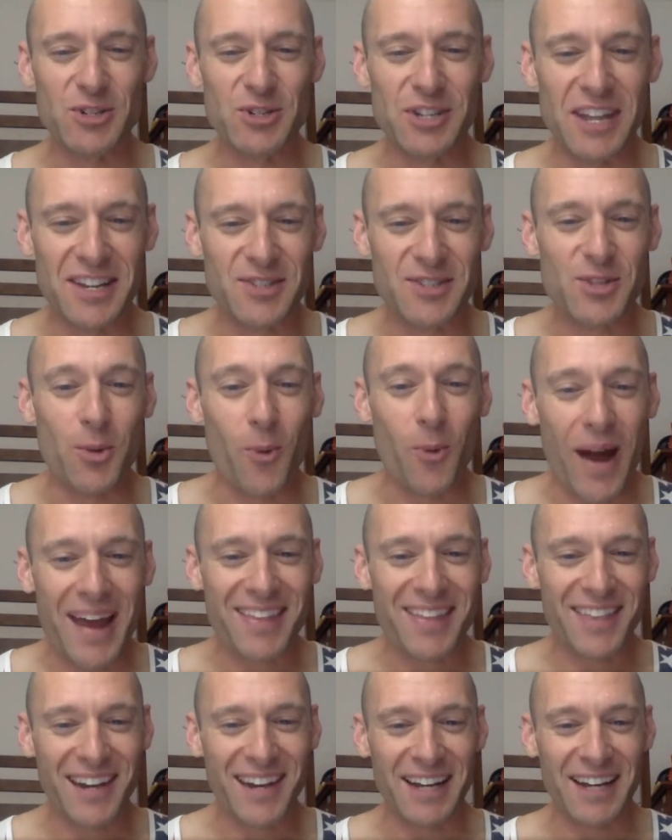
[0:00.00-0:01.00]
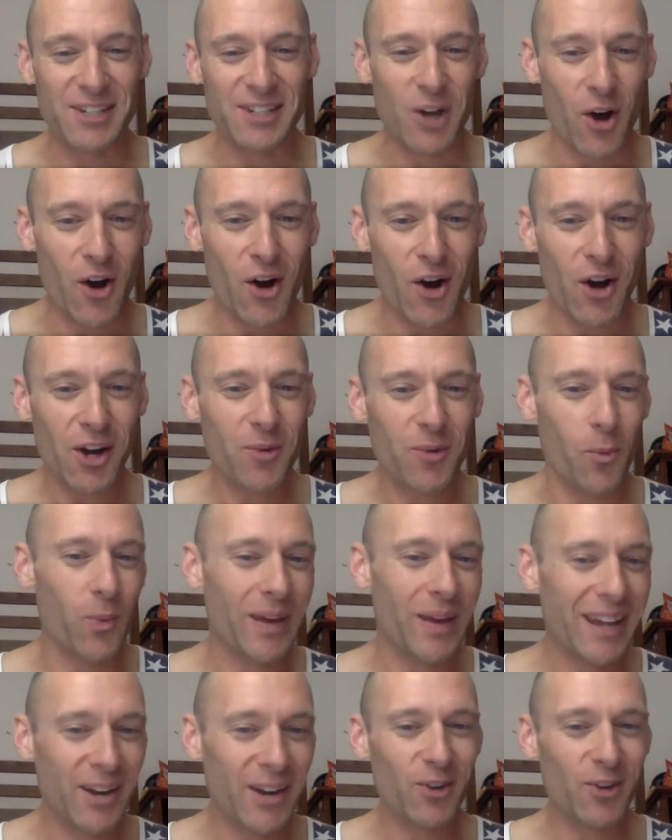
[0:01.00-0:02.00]
is the way that I talk
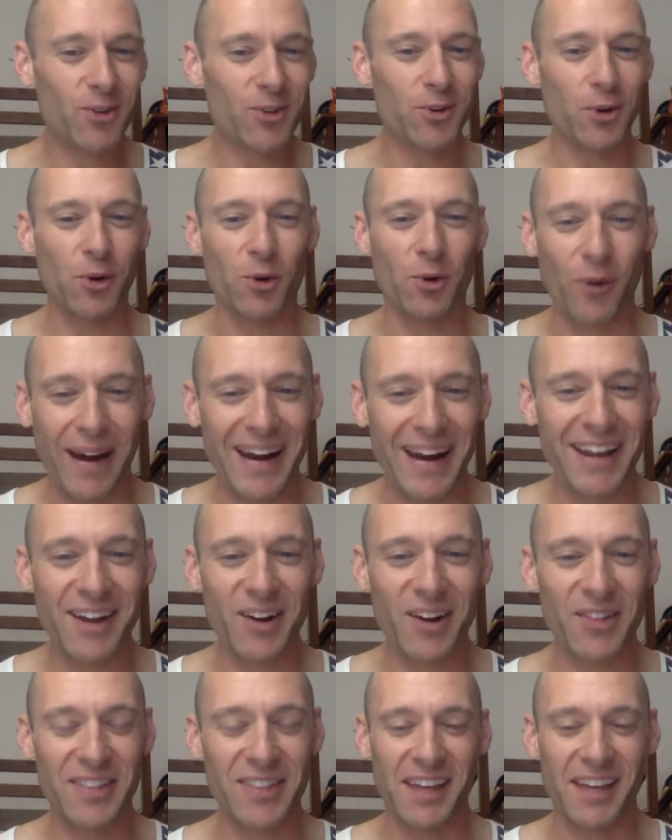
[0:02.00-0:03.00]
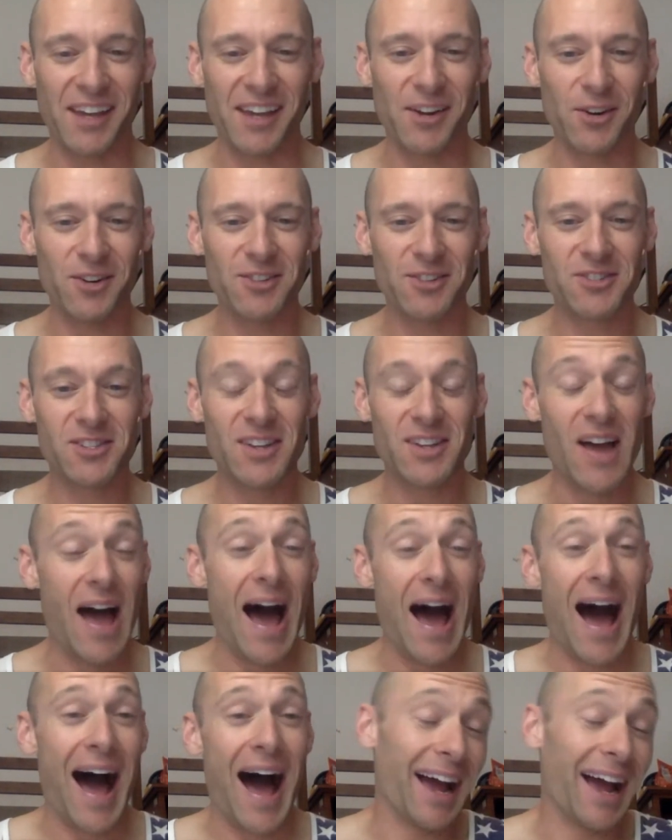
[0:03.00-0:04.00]
weird or grating on the ears?
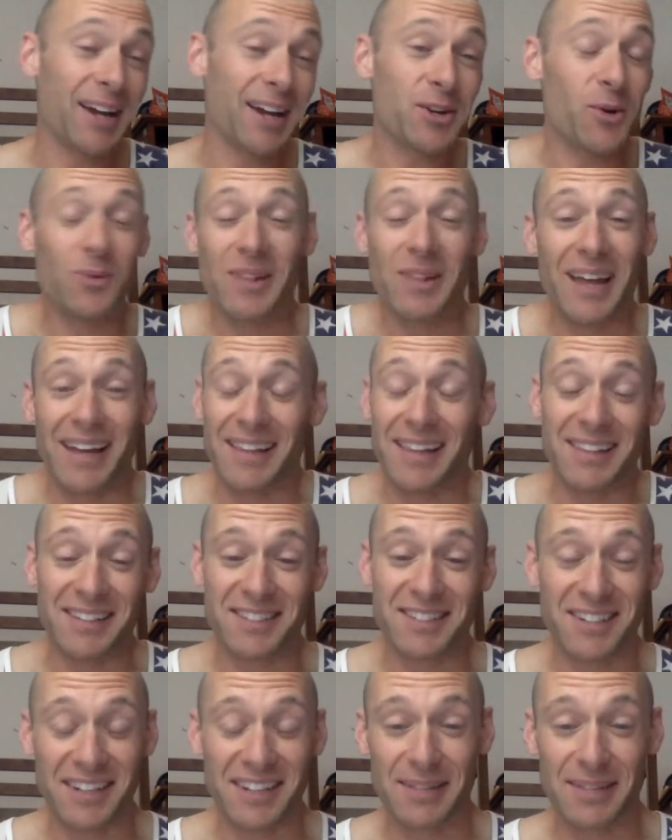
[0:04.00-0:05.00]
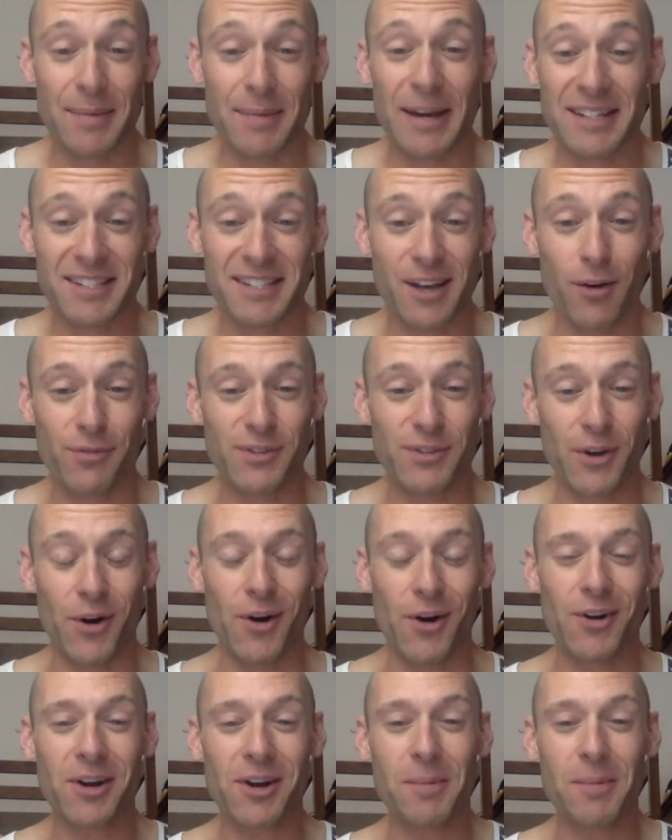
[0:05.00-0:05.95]
I don't like listening to myself talk,